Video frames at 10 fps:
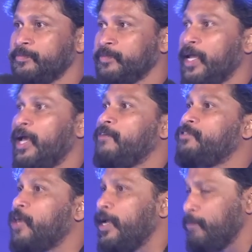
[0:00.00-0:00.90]
And I've
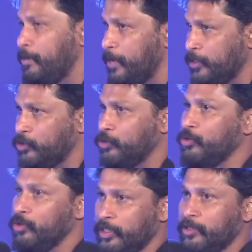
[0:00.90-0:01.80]
tried my best to do
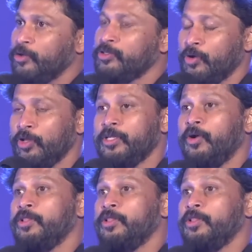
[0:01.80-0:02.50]
in all these